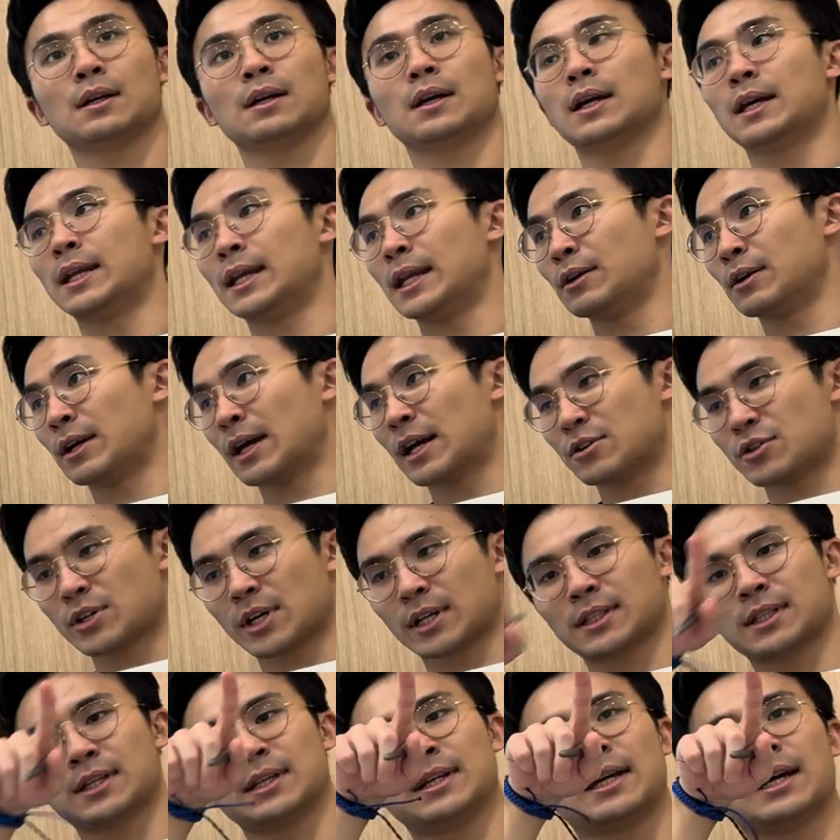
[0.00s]
And then you get
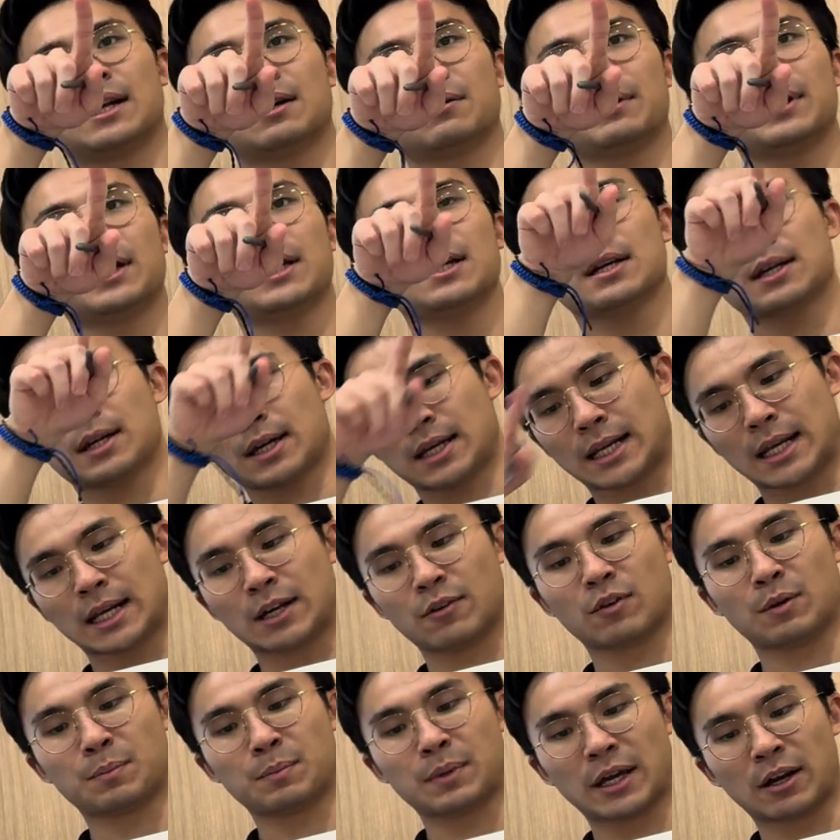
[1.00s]
attracted the other way, and then
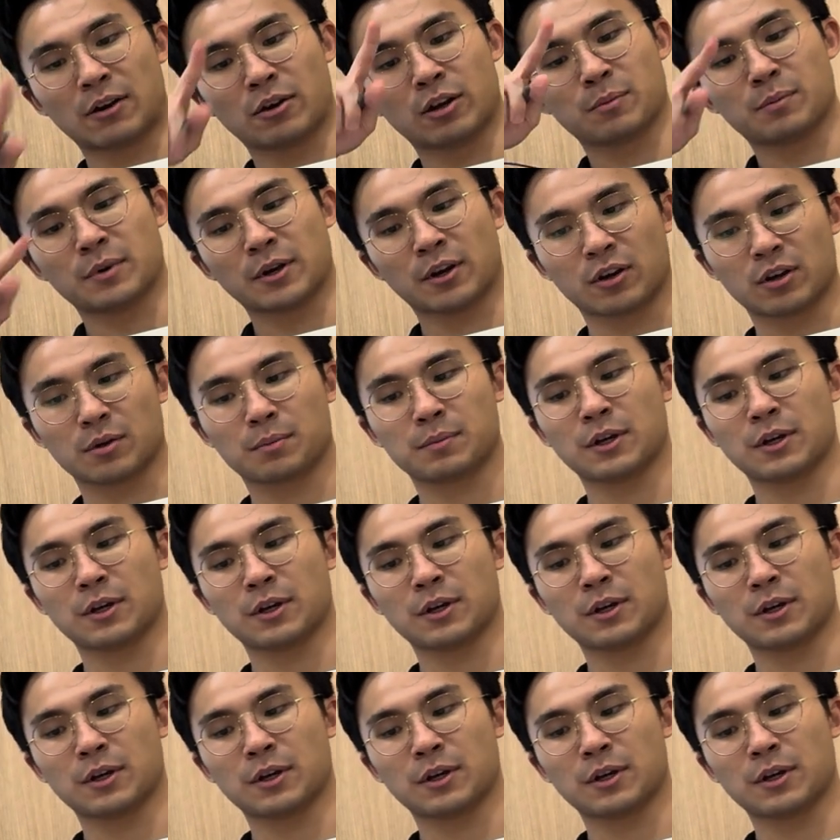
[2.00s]
you repeat.